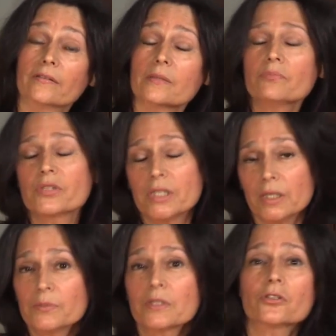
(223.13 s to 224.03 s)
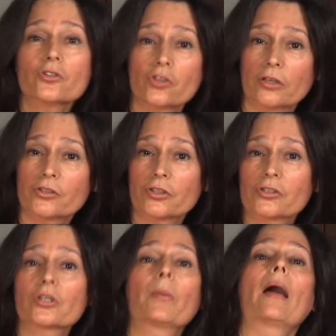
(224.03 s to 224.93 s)
some tips and
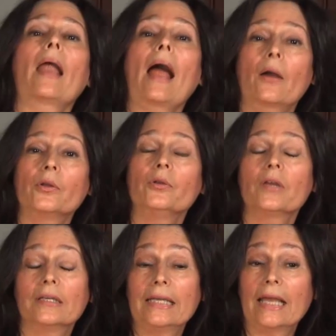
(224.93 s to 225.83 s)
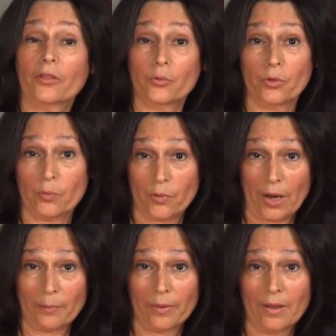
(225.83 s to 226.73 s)
suggestions about how you can get through the prep.